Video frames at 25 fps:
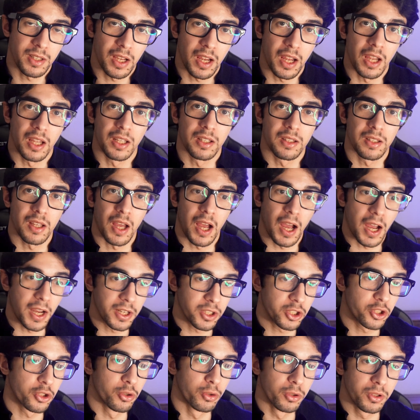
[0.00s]
And I
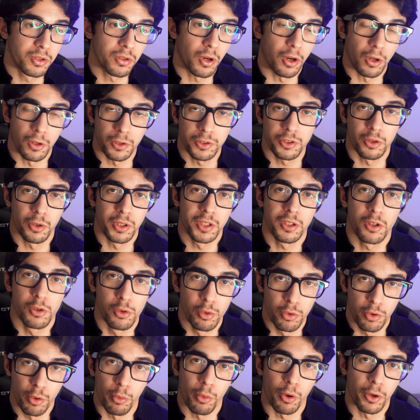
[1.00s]
should also
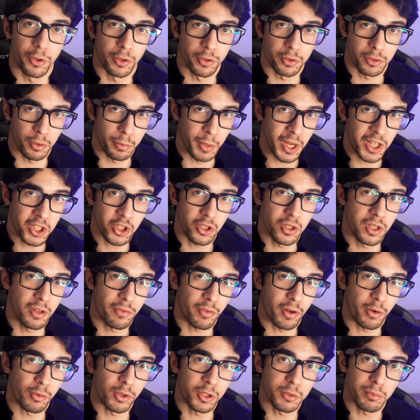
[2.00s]
include the word automation if
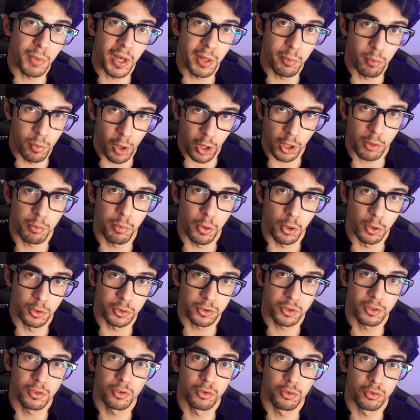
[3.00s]
I want my blog
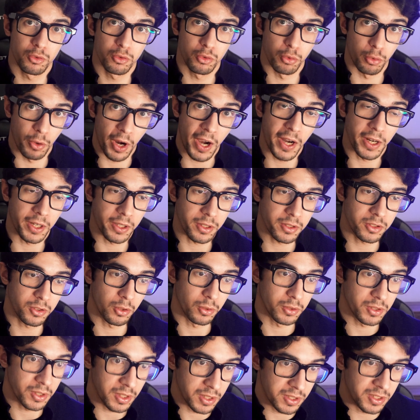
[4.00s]
post to rank.
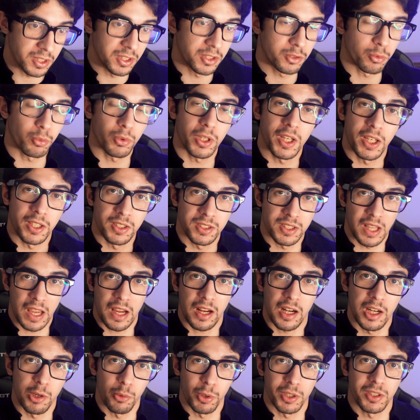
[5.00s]
So this is
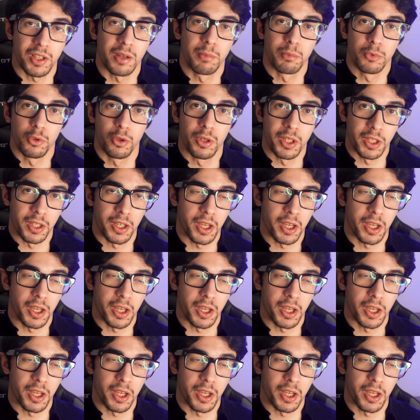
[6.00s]
exactly what I'm doing